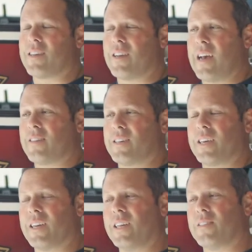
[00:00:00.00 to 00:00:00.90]

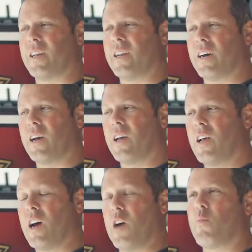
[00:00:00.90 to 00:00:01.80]
And he said,
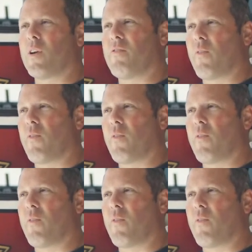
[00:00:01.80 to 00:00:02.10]
"I'm one of